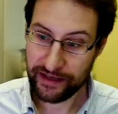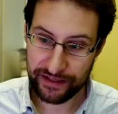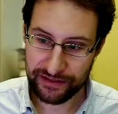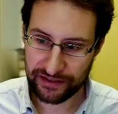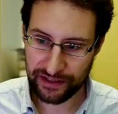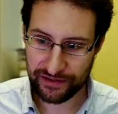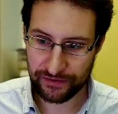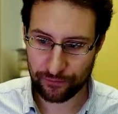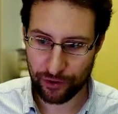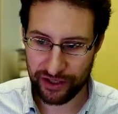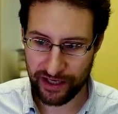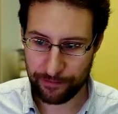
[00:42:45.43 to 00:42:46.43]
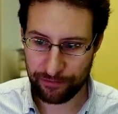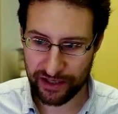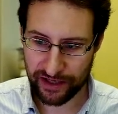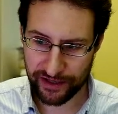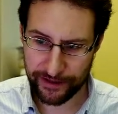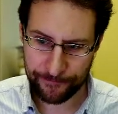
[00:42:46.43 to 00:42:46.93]
Intel has one
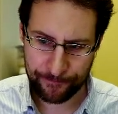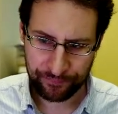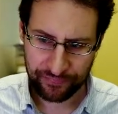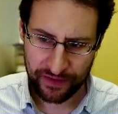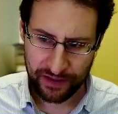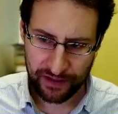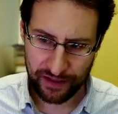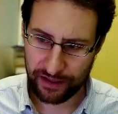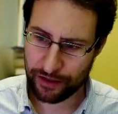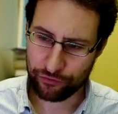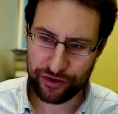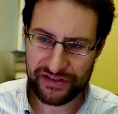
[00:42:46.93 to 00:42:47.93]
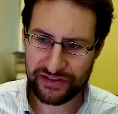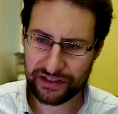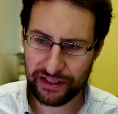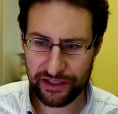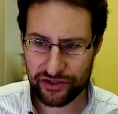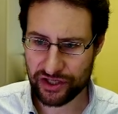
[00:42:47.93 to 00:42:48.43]
API.
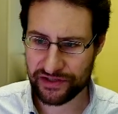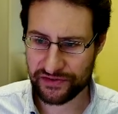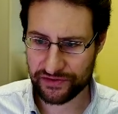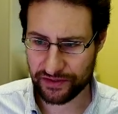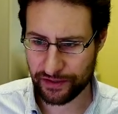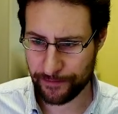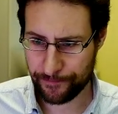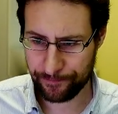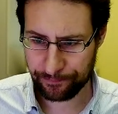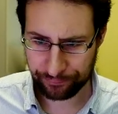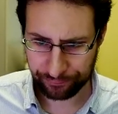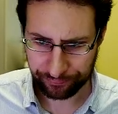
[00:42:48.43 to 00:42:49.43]
Recently, just one